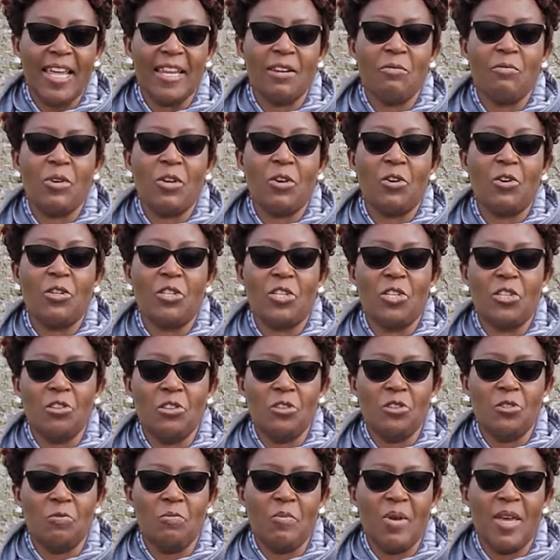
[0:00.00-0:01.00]
and we
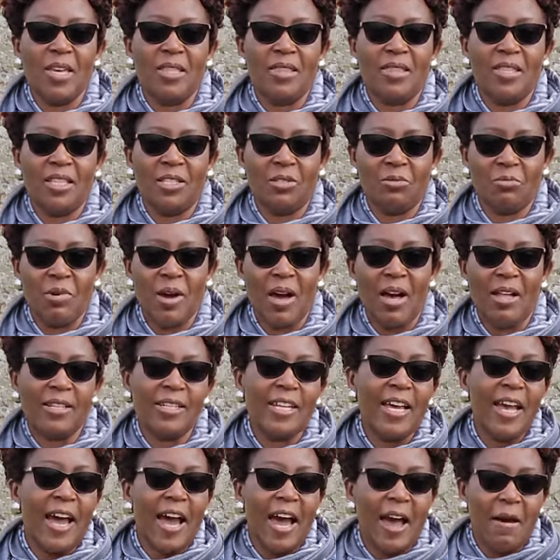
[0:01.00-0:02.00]
continue to make this
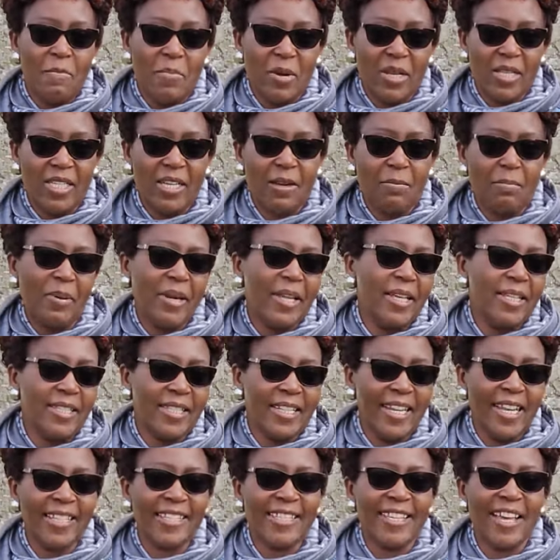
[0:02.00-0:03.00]
world a better
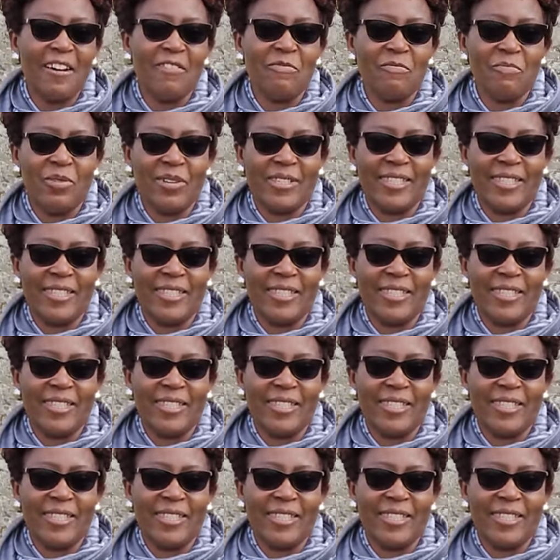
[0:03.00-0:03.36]
place. Let's have